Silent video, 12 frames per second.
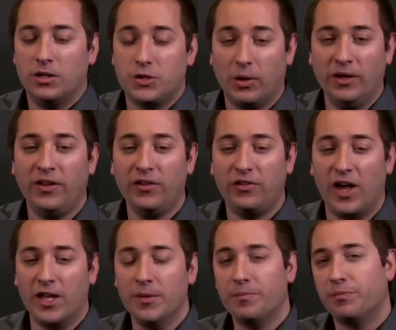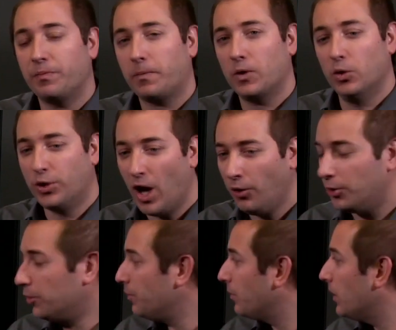So as I said, a
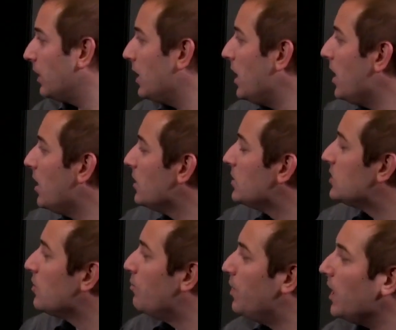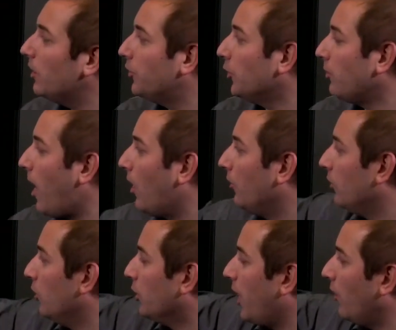counter is built
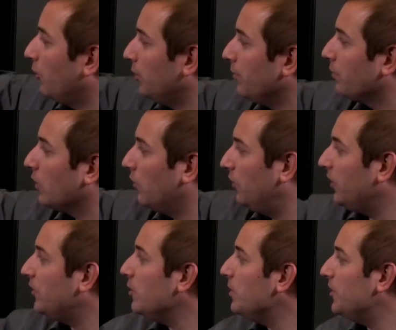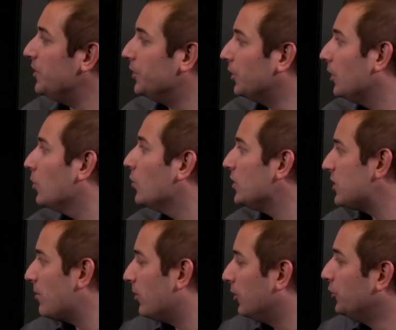around a counter, a 16-bit here, with
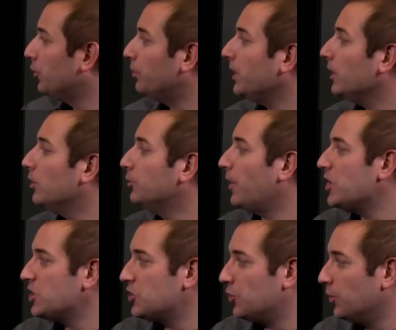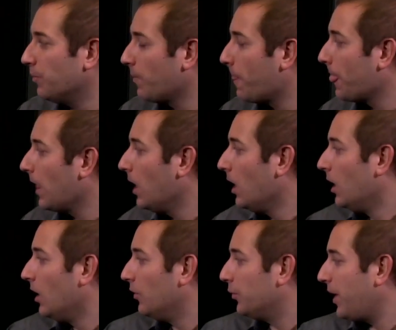some auto-reload register.
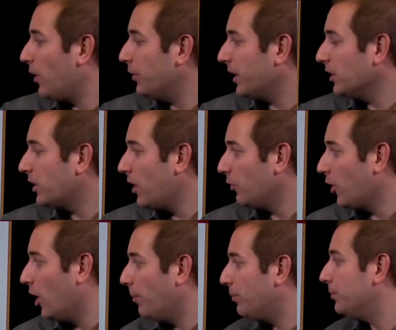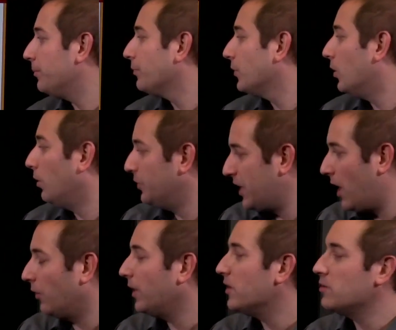The counter can count up or
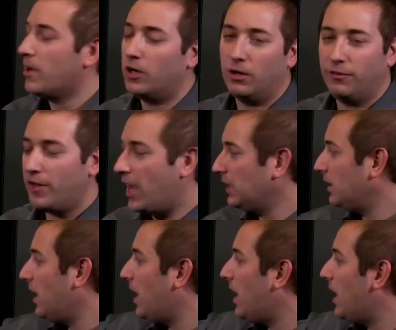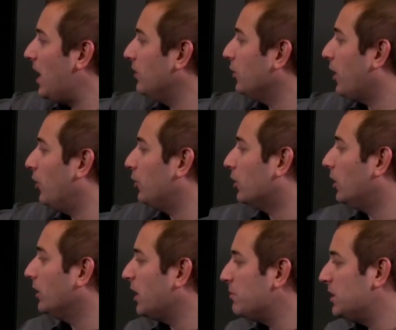down, as a matter of fact, and the counter
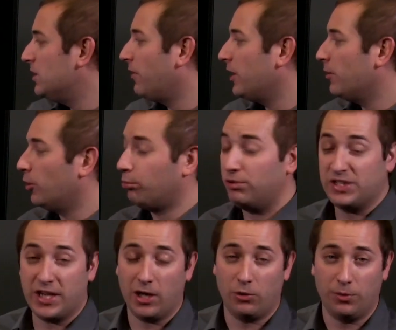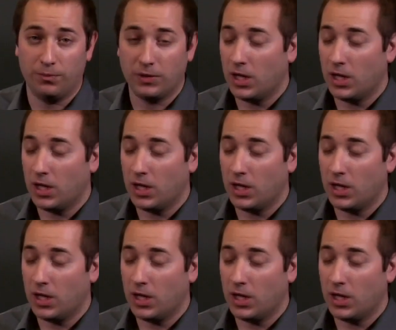clock can be divided by a prescaler.